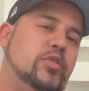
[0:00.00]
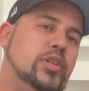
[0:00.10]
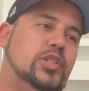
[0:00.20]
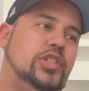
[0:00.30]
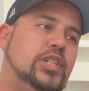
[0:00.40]

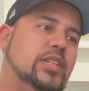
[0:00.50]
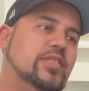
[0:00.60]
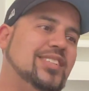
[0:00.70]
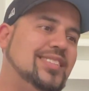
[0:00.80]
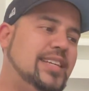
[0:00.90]
version of
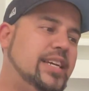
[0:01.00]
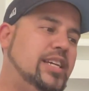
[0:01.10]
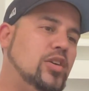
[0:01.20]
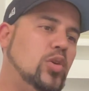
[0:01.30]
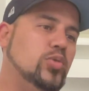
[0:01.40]
the
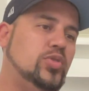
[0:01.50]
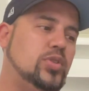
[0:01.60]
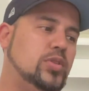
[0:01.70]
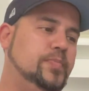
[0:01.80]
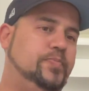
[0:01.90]
sticky holster.